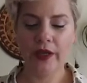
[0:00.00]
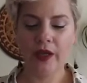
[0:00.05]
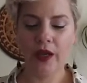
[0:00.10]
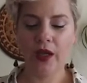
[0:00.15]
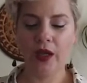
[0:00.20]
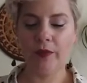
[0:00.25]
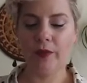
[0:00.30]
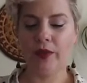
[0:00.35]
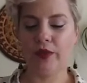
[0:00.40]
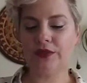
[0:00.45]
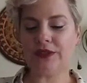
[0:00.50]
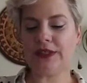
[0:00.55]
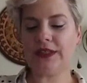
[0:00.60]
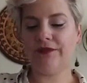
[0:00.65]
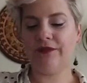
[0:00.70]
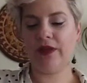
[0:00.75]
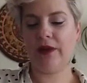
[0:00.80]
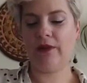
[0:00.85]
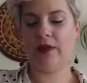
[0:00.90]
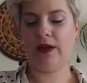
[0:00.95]
a
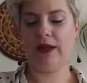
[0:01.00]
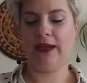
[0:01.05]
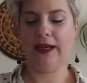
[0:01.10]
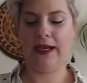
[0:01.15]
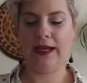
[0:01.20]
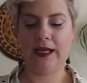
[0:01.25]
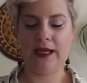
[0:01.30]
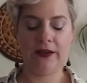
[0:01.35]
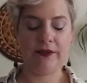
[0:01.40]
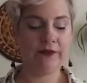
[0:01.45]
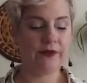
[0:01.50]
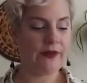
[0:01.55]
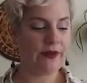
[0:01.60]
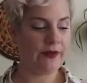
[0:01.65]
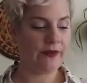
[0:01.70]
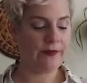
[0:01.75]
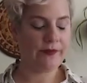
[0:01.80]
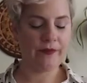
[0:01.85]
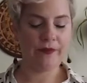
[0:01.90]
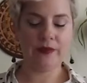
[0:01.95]
motif I want to have
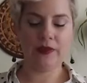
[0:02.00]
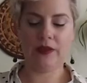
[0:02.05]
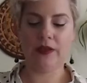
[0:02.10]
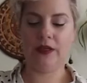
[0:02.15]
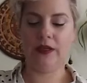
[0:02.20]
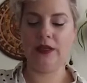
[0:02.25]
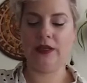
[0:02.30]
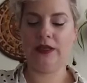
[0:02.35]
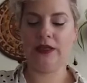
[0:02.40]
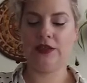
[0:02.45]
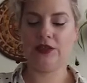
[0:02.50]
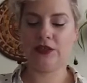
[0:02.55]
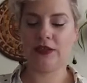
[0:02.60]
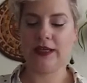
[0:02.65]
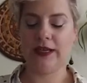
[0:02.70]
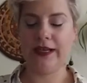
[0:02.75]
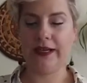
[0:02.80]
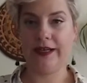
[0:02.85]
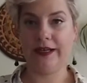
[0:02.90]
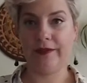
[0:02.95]
in each
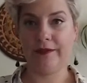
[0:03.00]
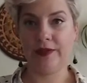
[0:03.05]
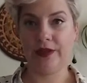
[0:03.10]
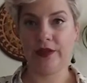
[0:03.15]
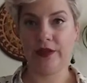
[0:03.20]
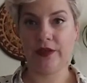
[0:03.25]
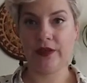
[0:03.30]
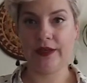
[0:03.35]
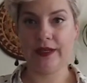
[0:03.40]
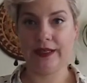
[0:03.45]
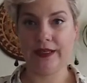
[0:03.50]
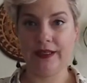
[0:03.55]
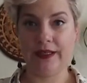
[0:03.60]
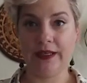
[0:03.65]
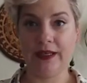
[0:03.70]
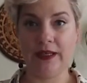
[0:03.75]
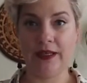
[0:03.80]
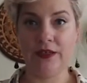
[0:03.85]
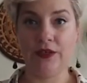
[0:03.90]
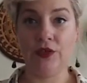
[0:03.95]
side. I'm going to go ahead
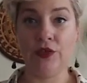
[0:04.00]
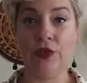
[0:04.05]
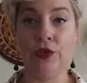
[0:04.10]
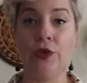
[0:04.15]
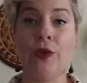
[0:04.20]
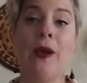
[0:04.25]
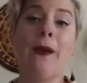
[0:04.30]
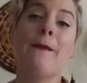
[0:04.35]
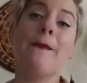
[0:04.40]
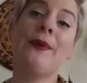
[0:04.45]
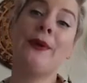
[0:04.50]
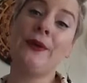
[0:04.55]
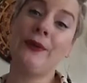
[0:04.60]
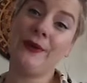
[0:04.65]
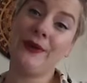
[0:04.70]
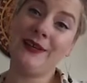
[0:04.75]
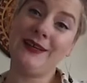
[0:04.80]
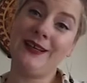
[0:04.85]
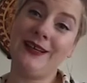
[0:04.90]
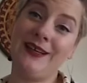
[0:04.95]
and do
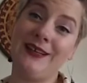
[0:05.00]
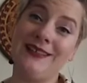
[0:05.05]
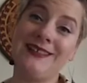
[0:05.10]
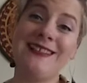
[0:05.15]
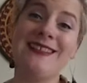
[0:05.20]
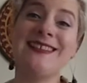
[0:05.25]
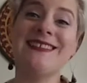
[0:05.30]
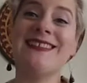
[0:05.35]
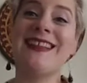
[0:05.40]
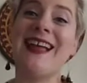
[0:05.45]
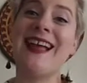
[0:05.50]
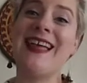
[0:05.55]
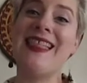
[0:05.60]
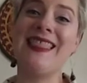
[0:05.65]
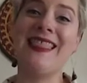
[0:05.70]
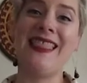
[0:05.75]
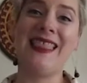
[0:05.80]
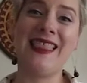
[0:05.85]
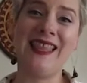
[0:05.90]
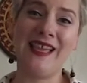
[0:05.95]
polka dots because I
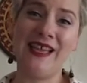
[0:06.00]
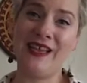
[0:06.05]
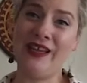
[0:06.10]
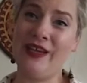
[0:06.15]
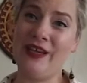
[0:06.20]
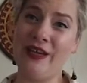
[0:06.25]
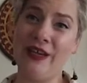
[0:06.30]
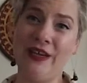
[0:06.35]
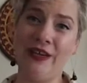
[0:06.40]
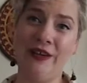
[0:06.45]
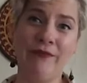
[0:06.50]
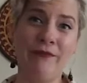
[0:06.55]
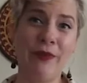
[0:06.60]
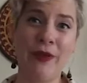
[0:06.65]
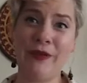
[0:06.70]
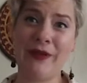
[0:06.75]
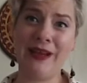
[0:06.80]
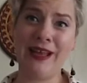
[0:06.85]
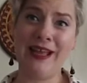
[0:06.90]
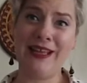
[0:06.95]
love
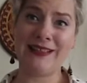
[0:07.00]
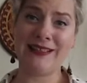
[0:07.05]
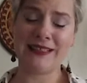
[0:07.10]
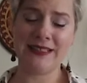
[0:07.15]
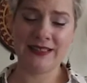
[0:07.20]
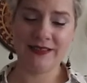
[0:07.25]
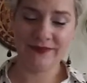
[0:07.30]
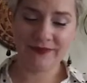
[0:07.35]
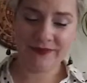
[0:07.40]
polka dots.